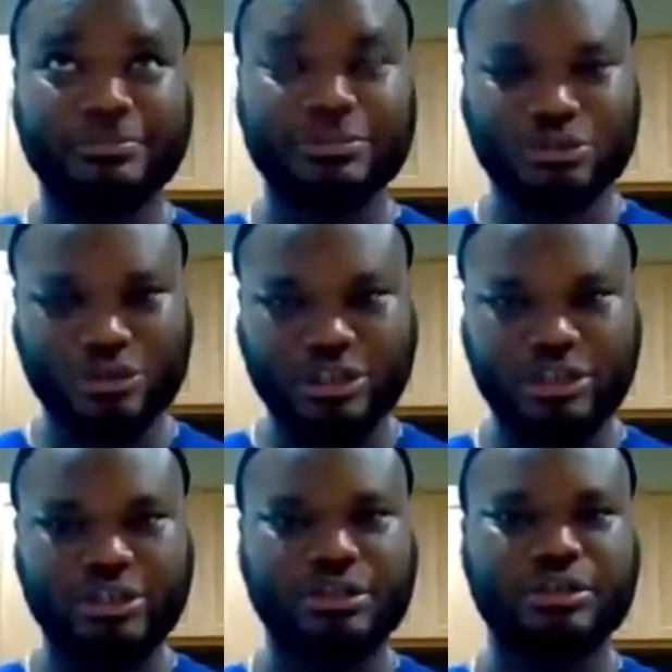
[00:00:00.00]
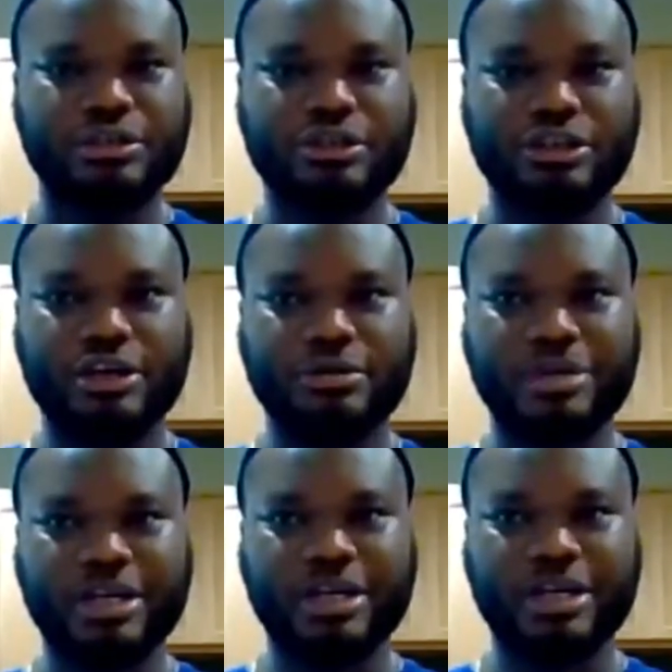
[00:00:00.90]
sugar,
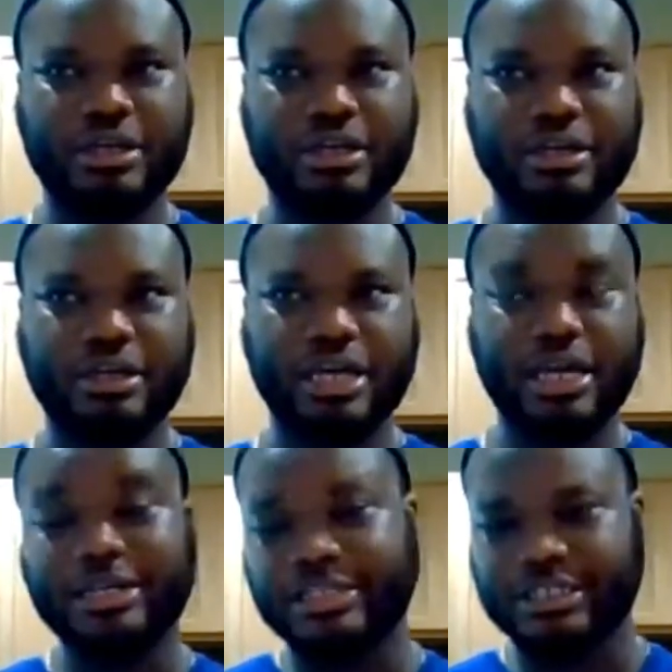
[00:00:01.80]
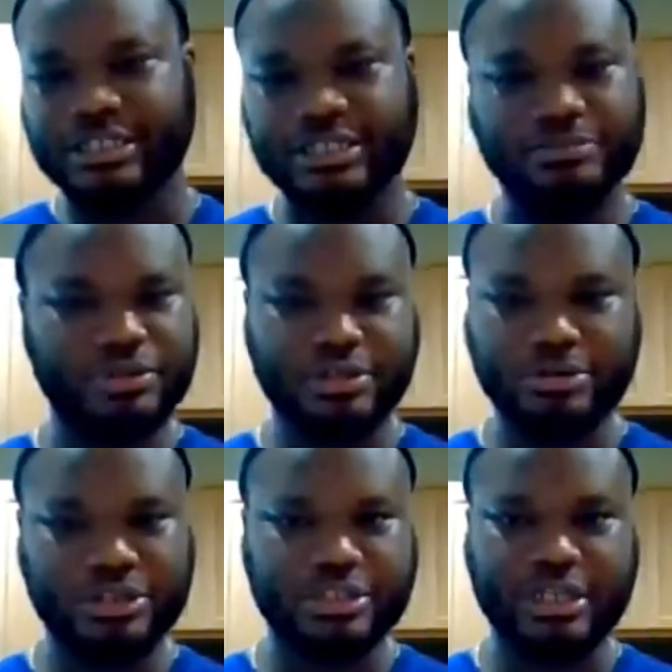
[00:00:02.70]
nutmeg, and yeast. Pretty
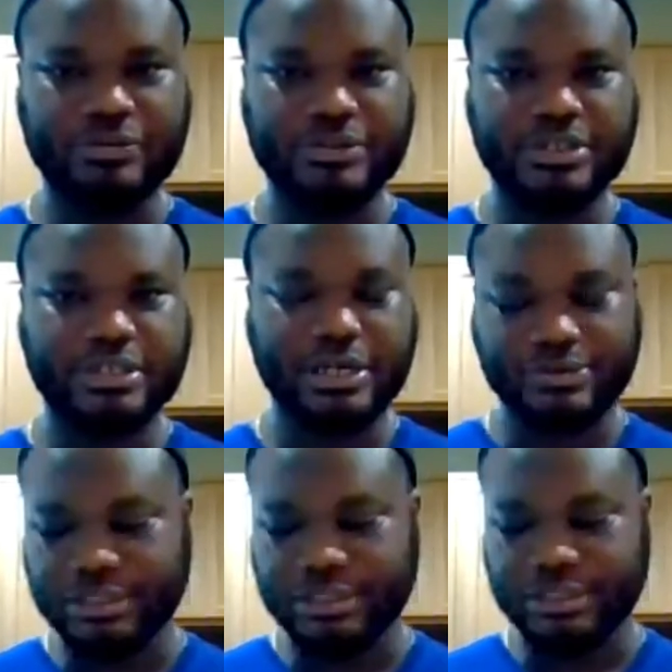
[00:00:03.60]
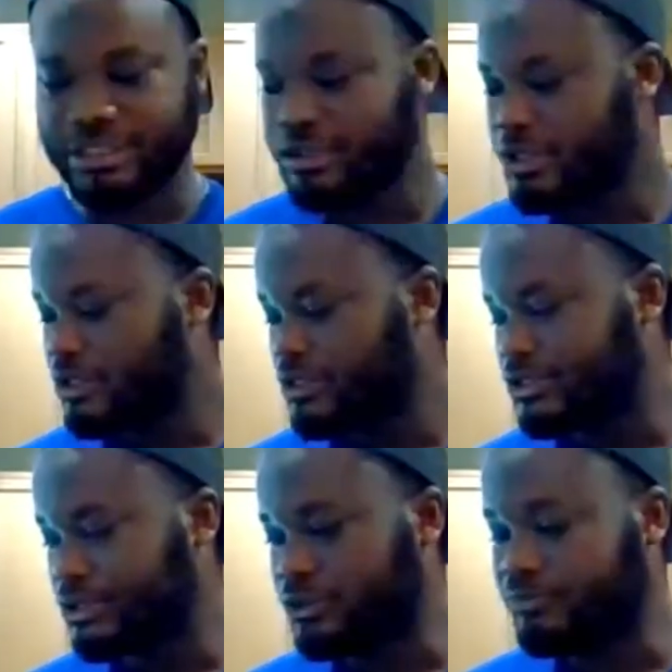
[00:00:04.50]
much that was it.
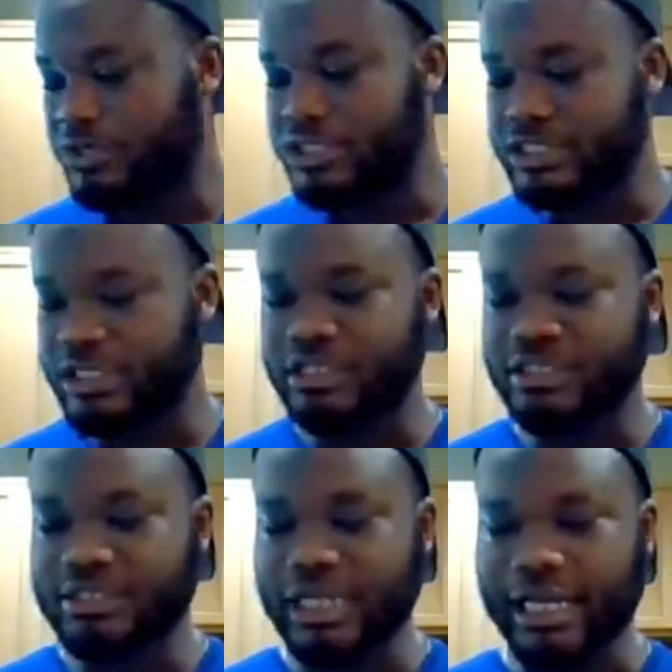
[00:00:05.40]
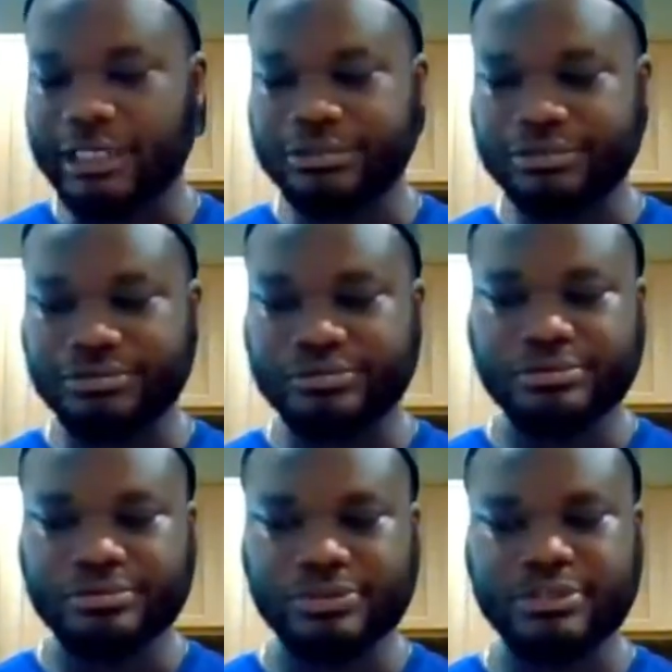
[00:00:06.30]
So the first thing I do
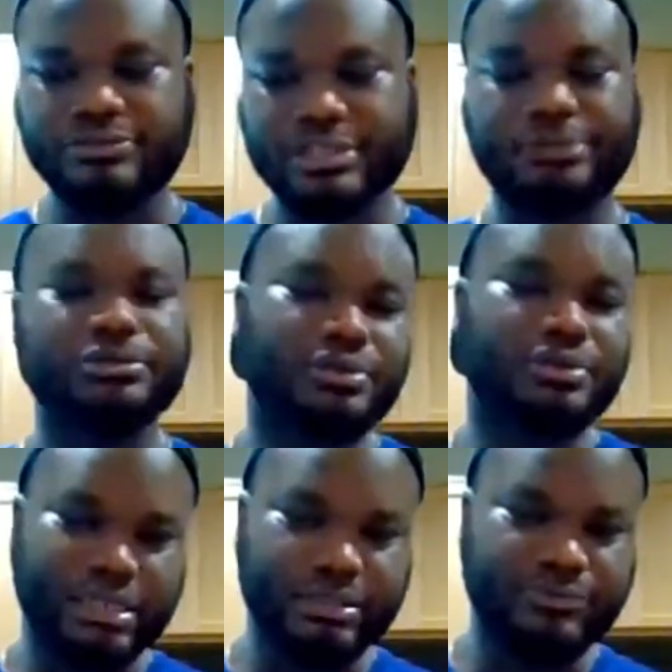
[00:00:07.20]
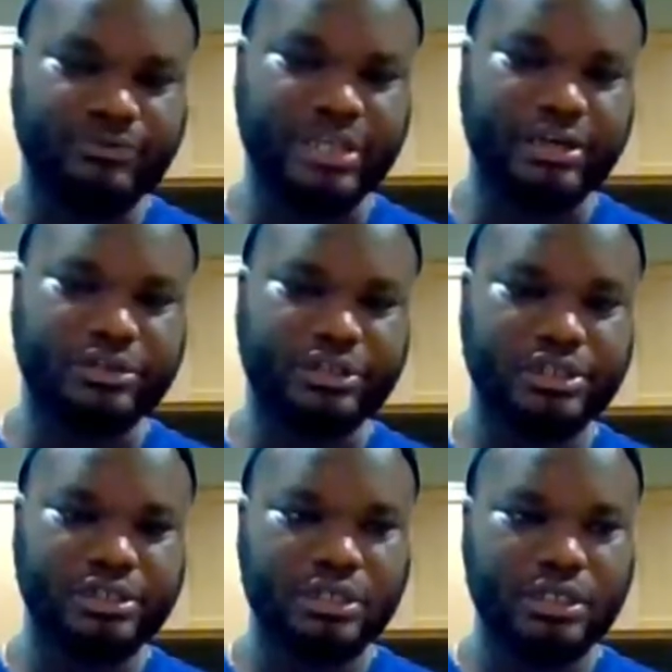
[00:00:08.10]
most of the time, add the flour
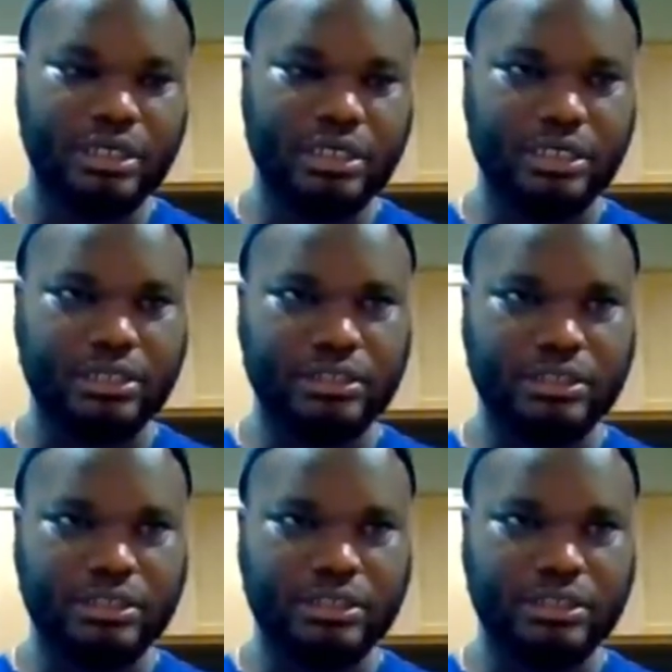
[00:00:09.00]
and